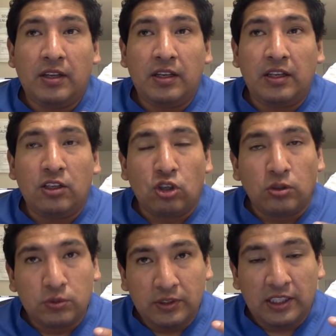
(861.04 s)
It
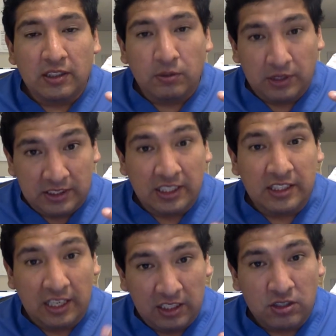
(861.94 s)
comes with
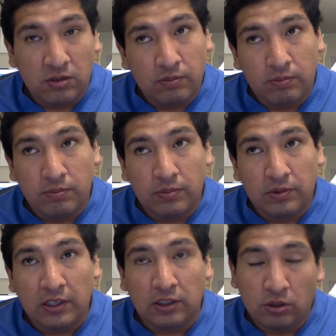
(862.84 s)
sedation
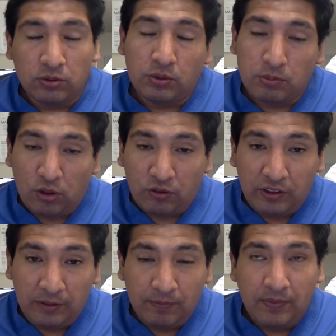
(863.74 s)
that comes with
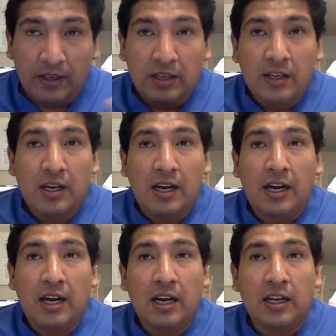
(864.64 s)
morphine,
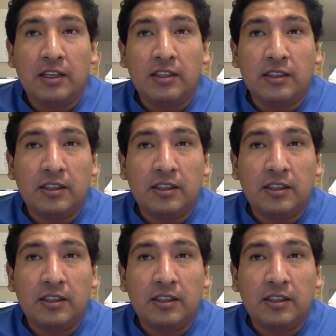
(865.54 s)
and